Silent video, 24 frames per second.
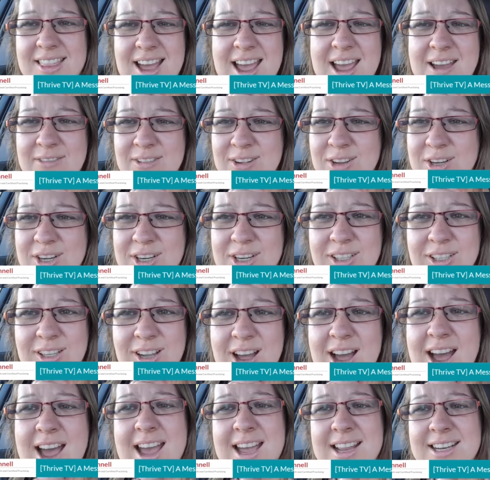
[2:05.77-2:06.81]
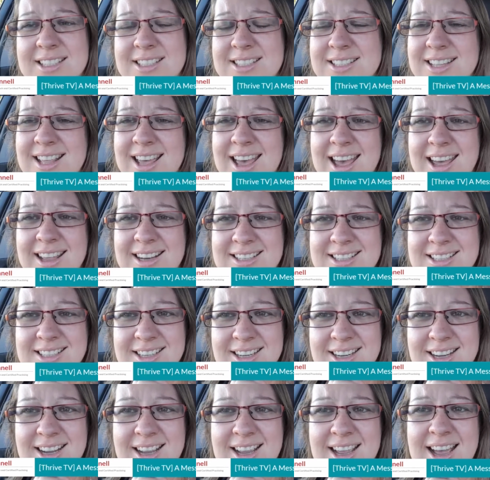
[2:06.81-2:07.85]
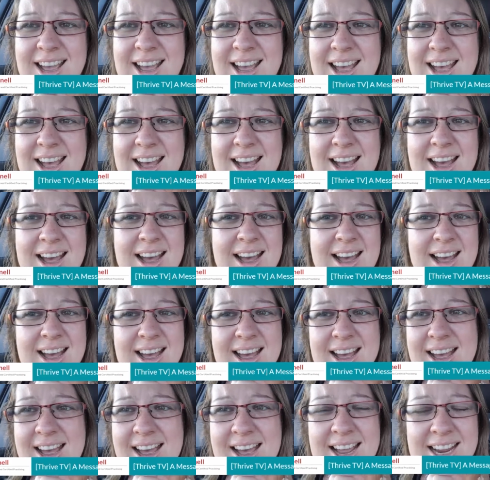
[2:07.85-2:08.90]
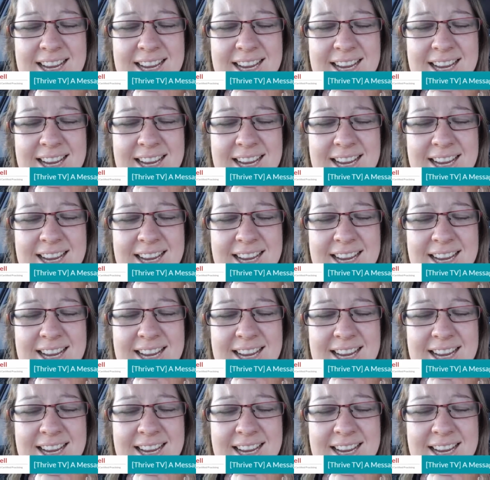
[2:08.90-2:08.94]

have a lot of clients that are